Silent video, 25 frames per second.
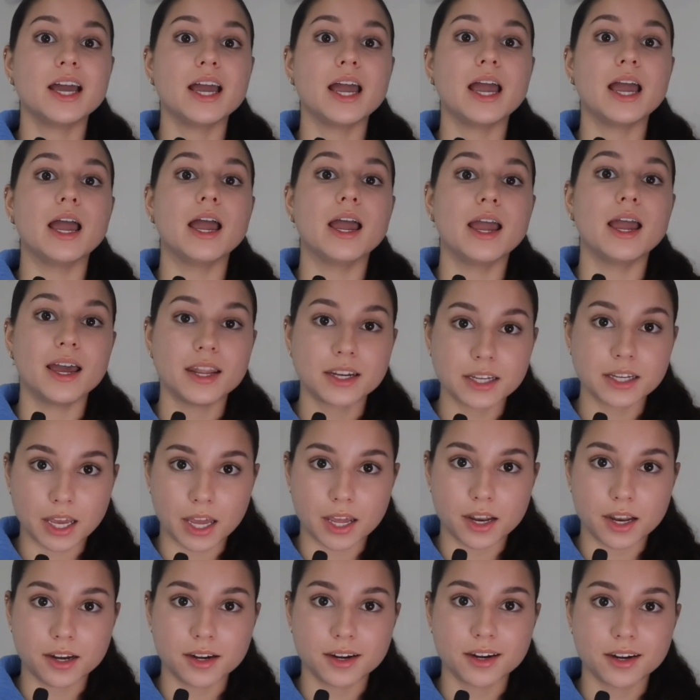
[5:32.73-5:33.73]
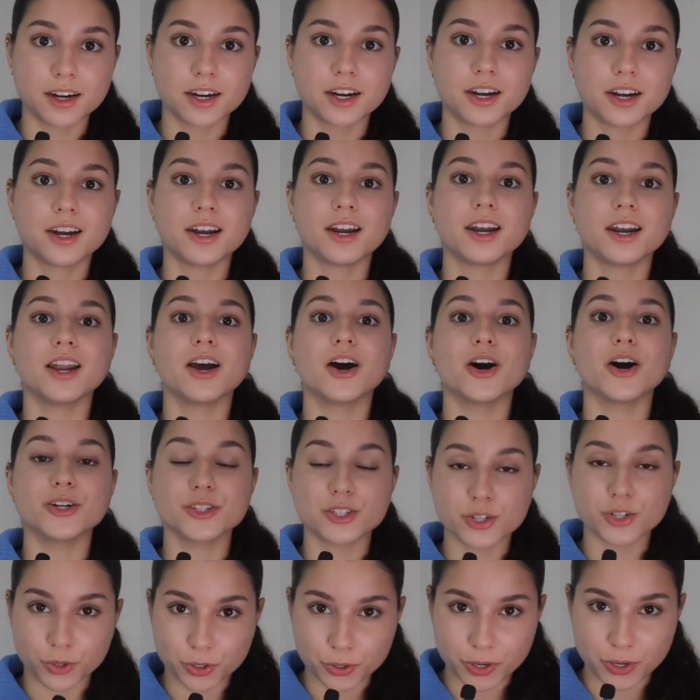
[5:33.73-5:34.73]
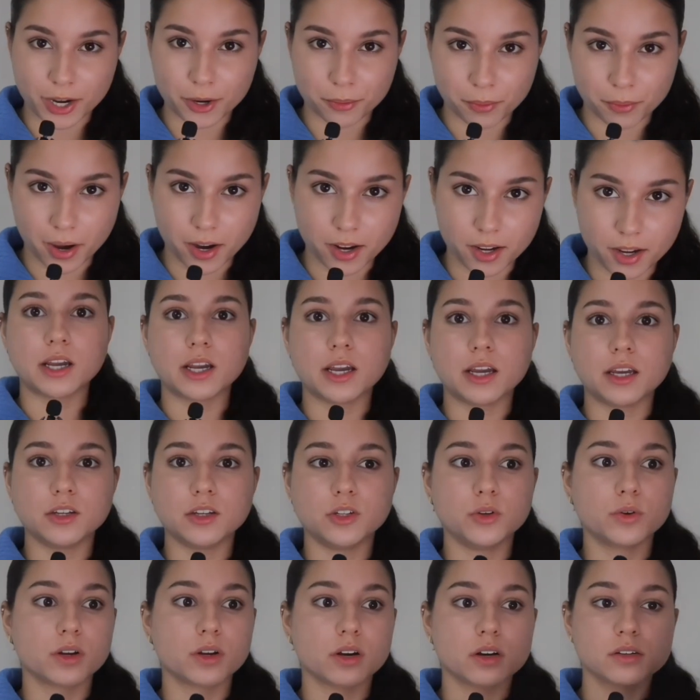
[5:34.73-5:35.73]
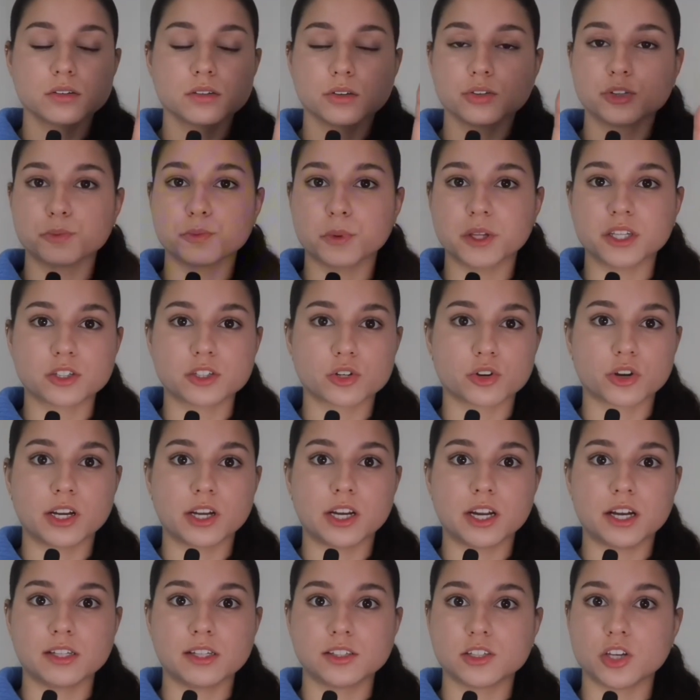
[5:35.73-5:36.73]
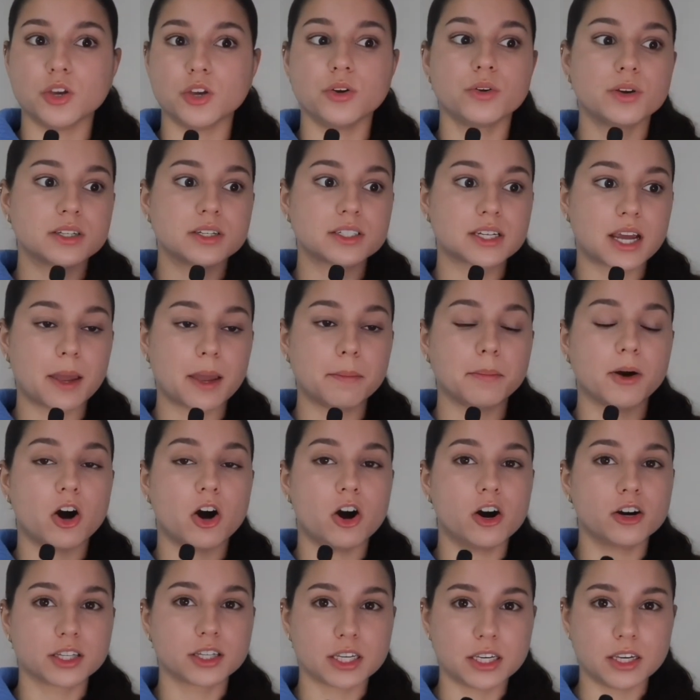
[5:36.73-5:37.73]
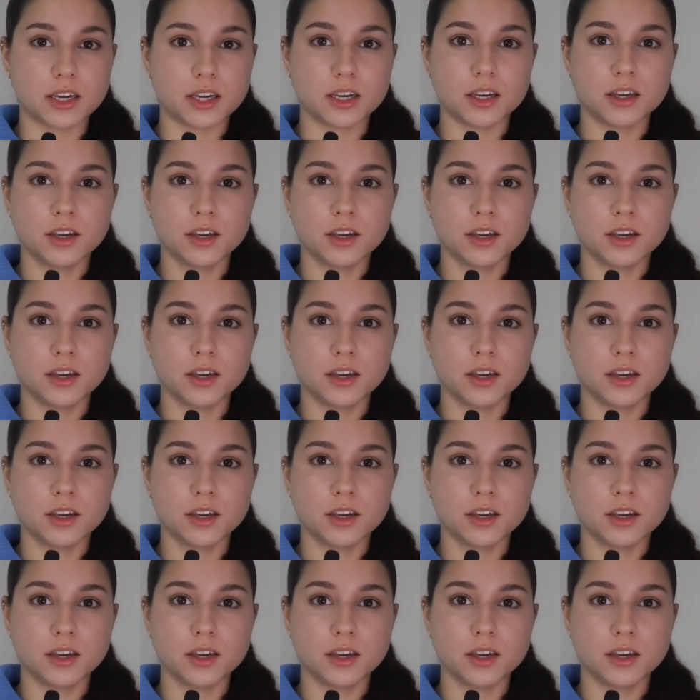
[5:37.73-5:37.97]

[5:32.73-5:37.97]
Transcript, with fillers: and again until you get it right. You can also split screen it so you can type Anki